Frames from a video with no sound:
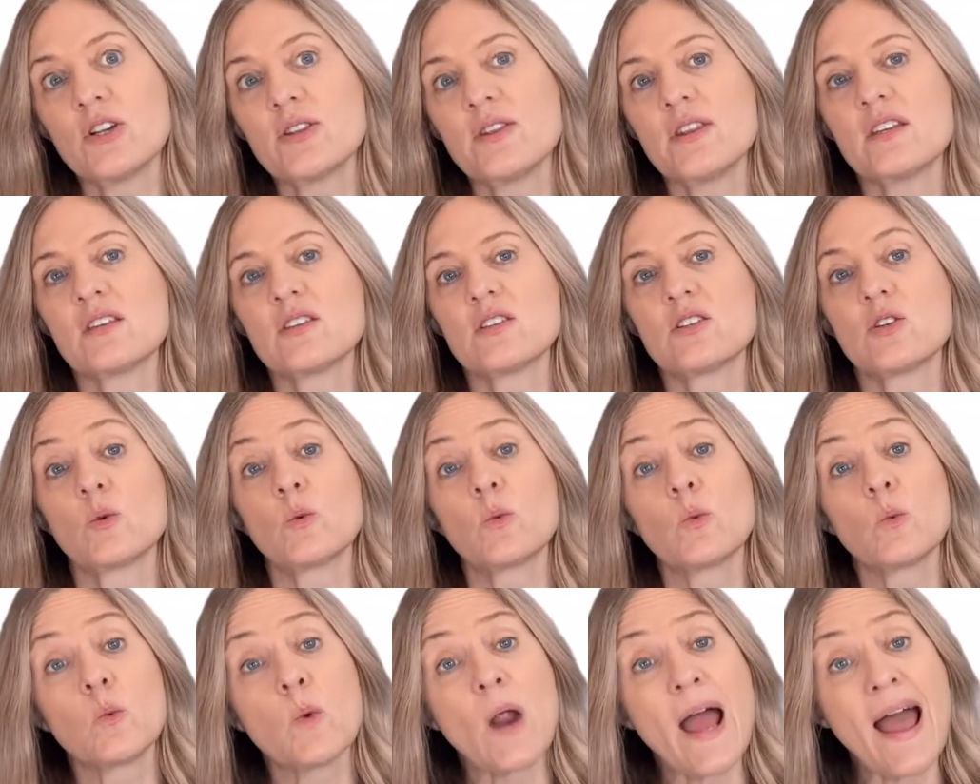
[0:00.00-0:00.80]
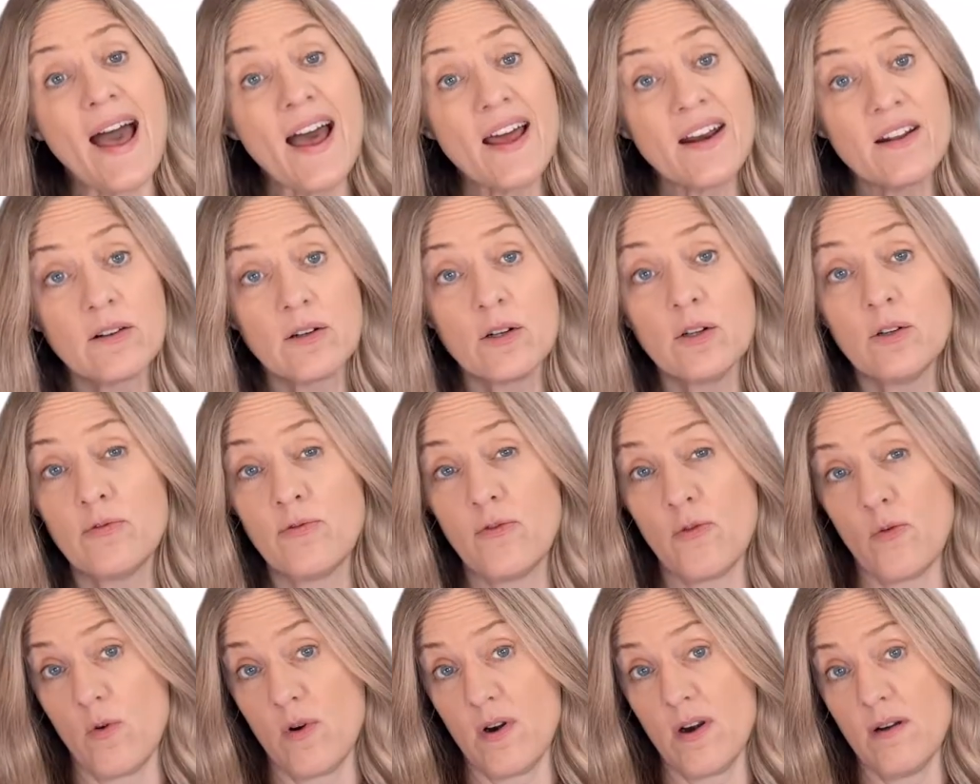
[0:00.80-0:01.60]
this to radical
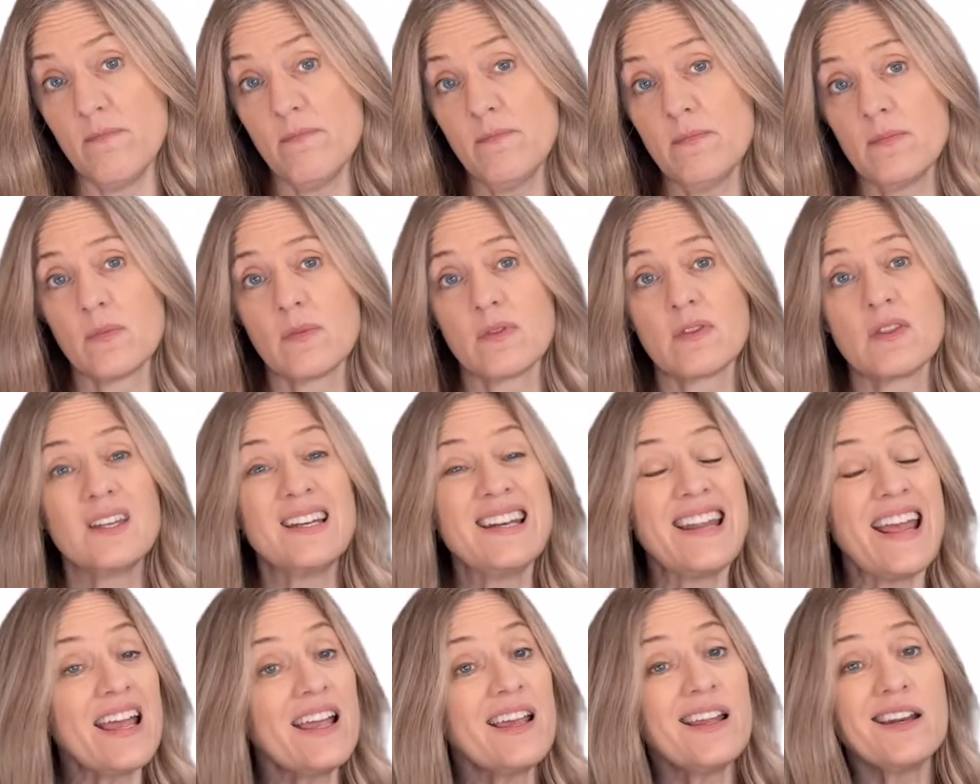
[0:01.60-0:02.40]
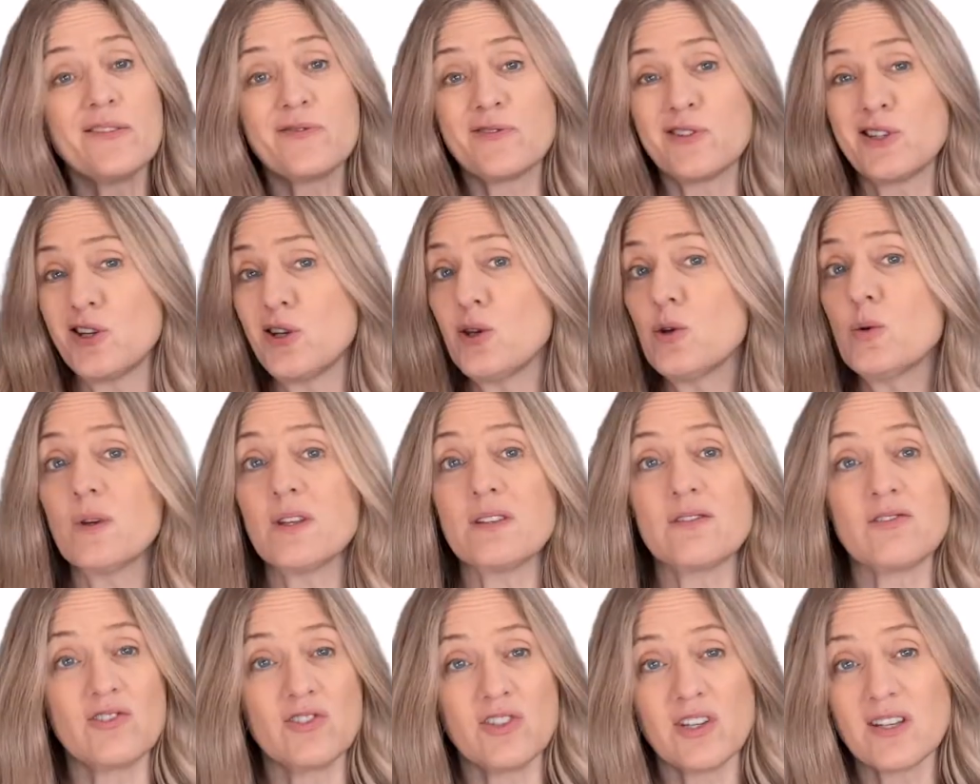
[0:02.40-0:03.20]
form, the negative 2
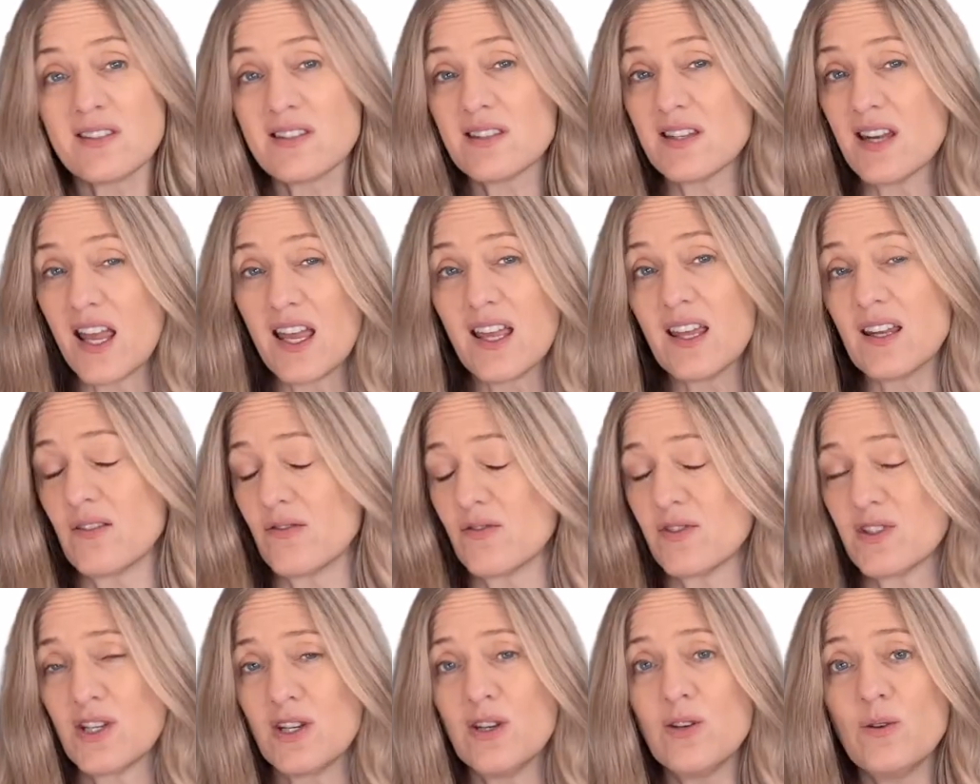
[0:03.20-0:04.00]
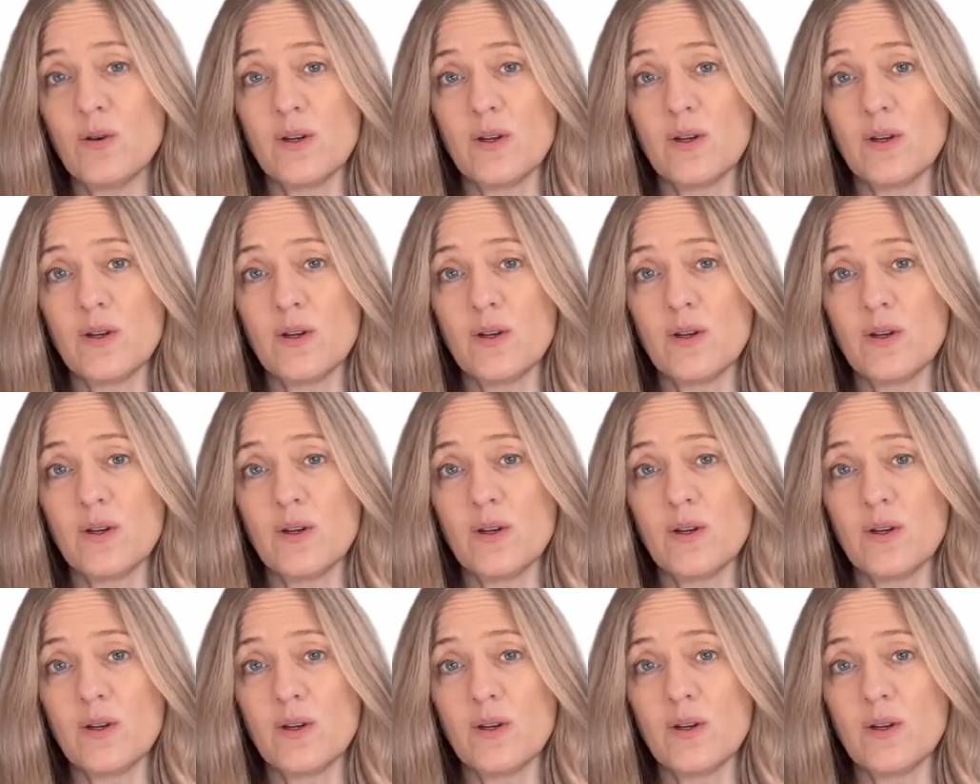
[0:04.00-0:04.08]
is just negative 2.